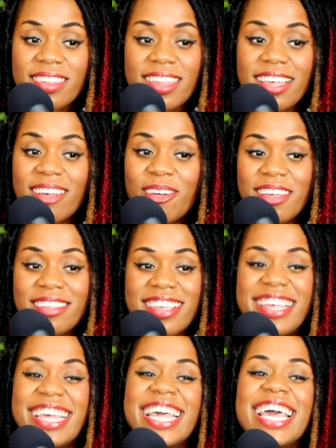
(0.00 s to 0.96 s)
It,
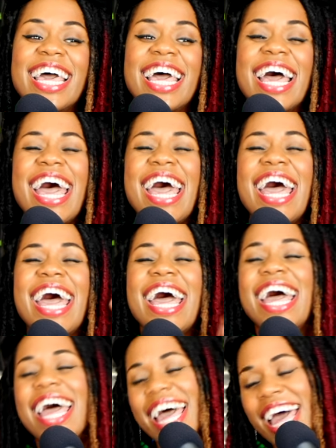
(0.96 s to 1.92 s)
it's.
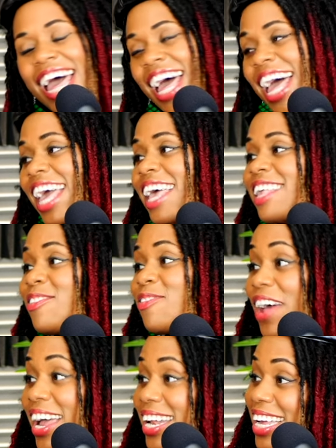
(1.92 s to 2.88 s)
It's
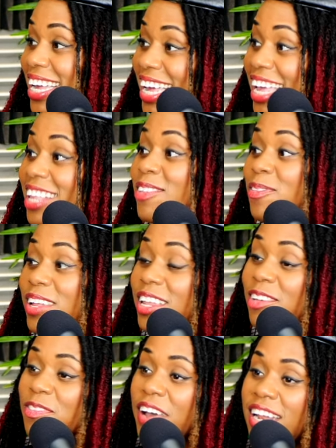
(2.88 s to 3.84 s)
funny. It's
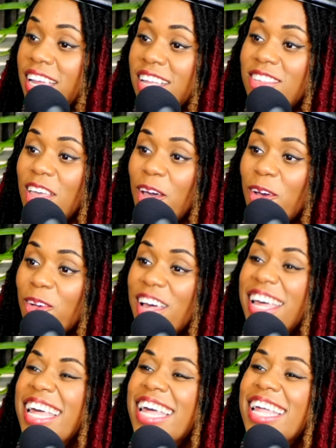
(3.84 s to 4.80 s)
really funny. So
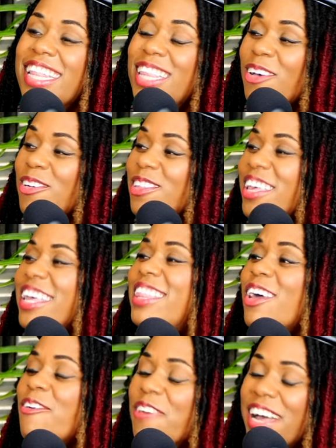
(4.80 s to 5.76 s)
the
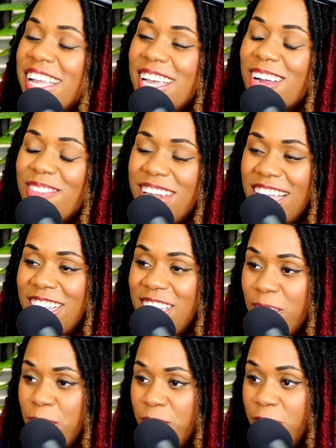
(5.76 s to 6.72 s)
the one year
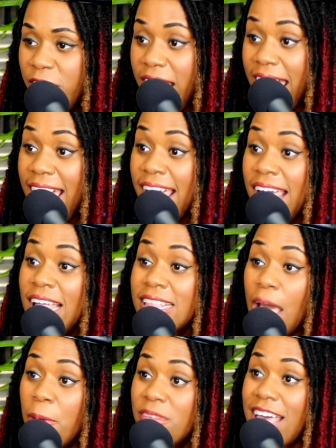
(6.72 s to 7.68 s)
relationship before that,
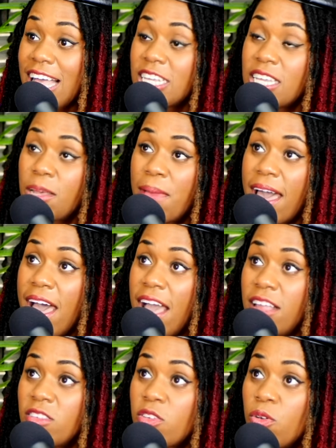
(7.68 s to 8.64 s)
that was actually my
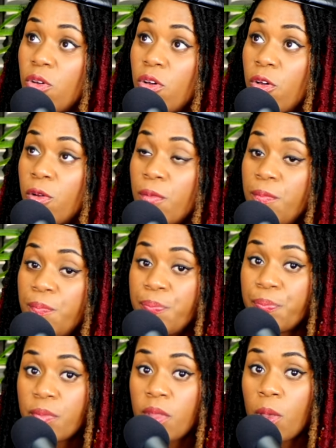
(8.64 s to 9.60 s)
high school
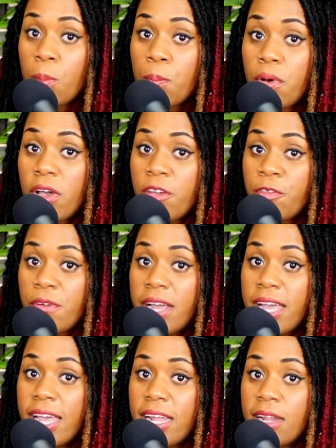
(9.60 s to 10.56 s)

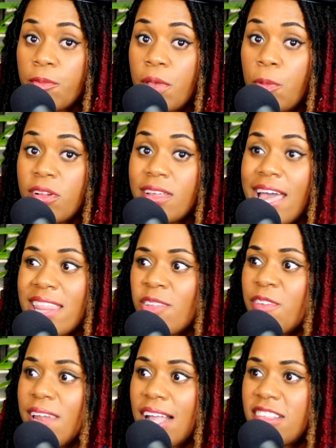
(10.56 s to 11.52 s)
boyfriend. Okay. We were together
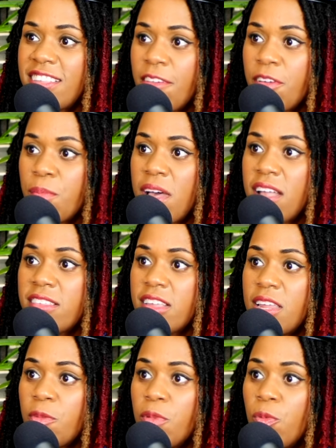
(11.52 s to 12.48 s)
for like seven months and
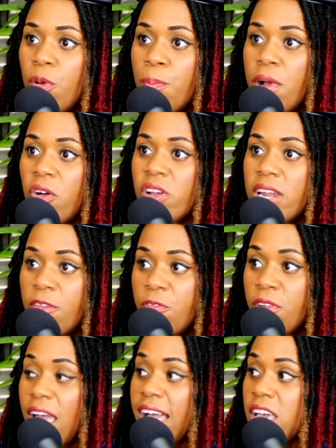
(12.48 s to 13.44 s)
then we were broken up
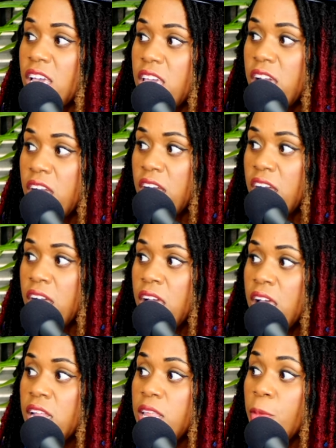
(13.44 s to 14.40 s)
for like a year.
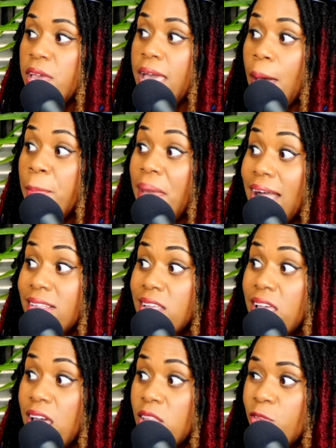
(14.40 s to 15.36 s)
Okay. Then we got back
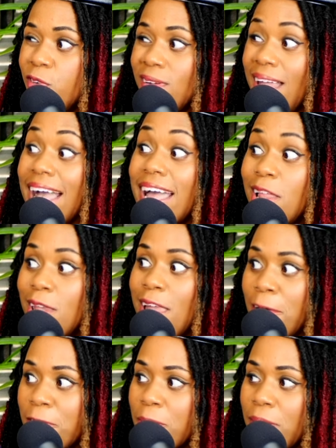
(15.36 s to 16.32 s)
together for like
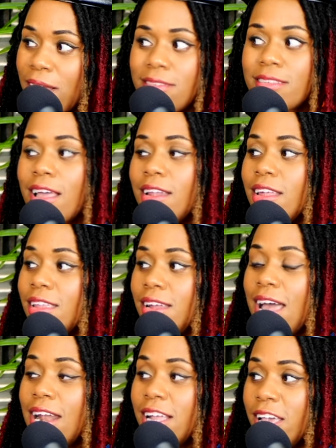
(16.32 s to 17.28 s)
eleven months. Technically okay.
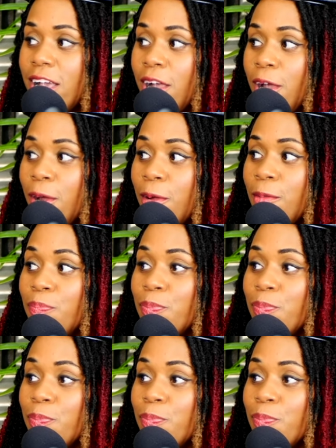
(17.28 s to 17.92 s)
not a year. Yeah.